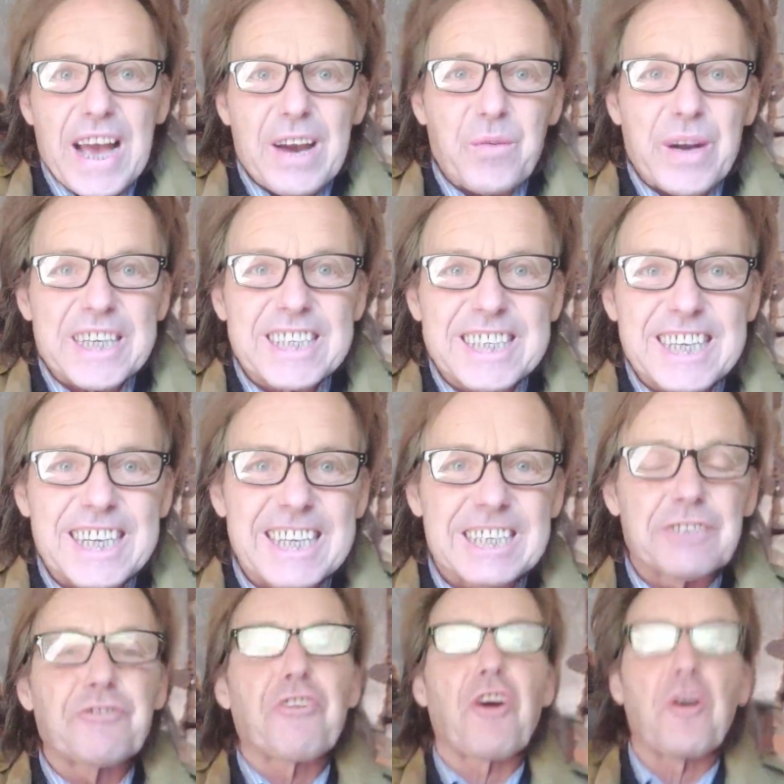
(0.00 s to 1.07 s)

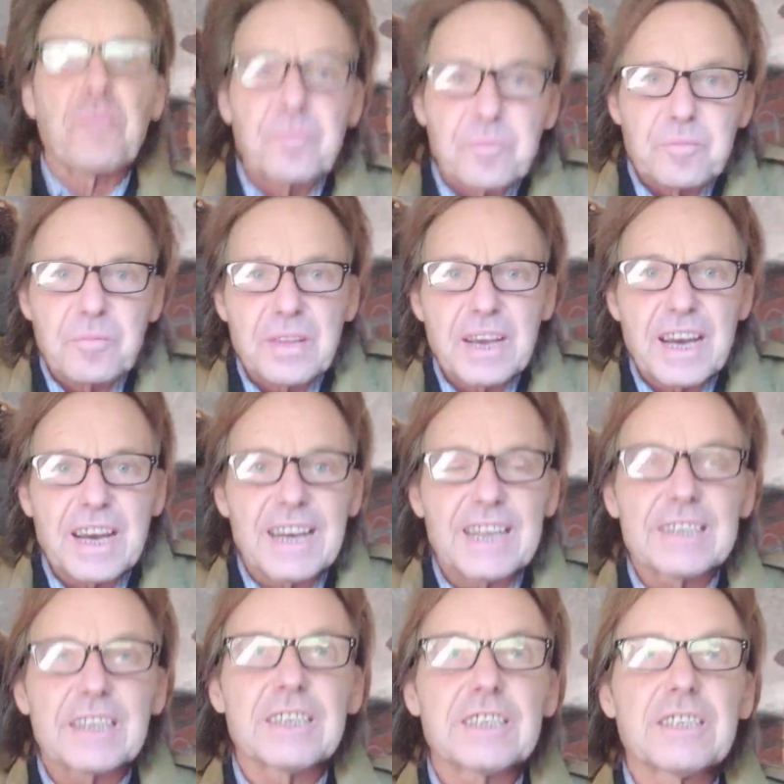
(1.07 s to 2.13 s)
westerlies from,
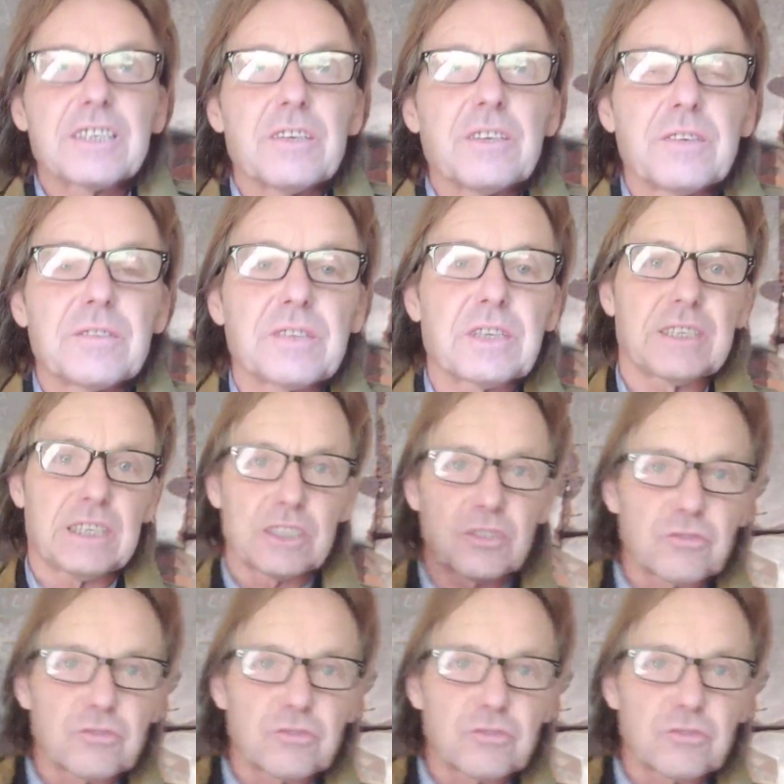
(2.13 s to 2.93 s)
and because it's